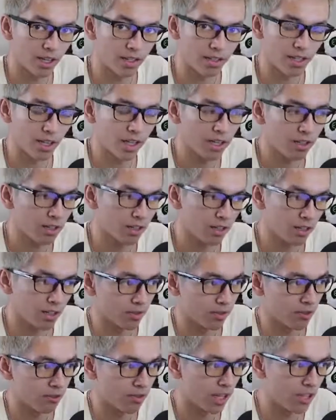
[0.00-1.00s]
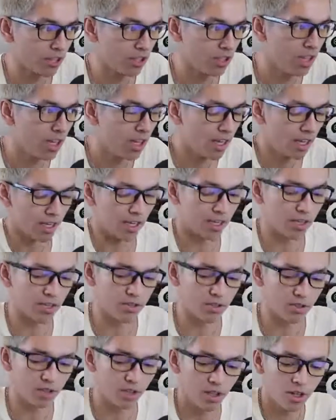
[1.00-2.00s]
kind of take, a different strategy,
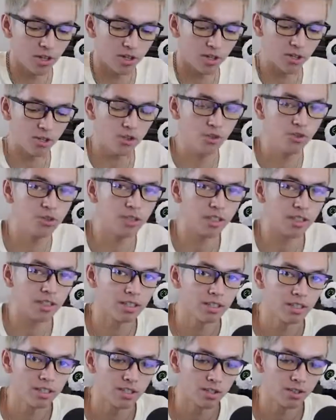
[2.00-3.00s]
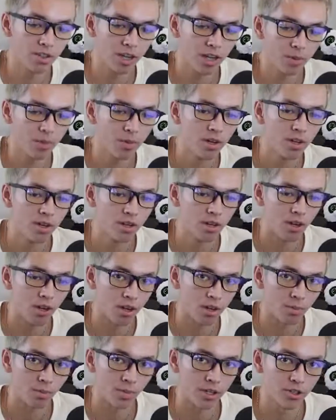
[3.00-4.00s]
is to use Instagram
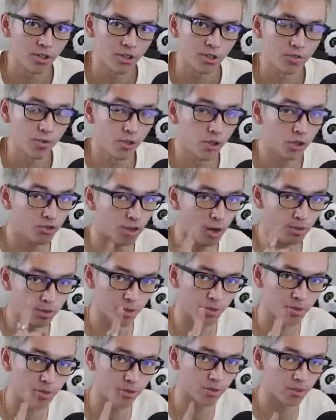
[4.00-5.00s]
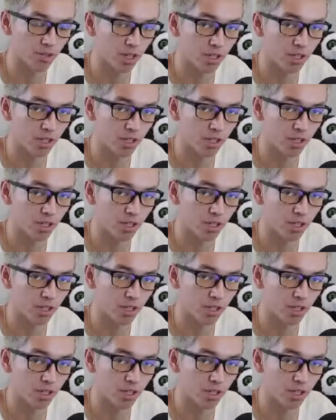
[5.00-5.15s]
automation for your dropshipping stores.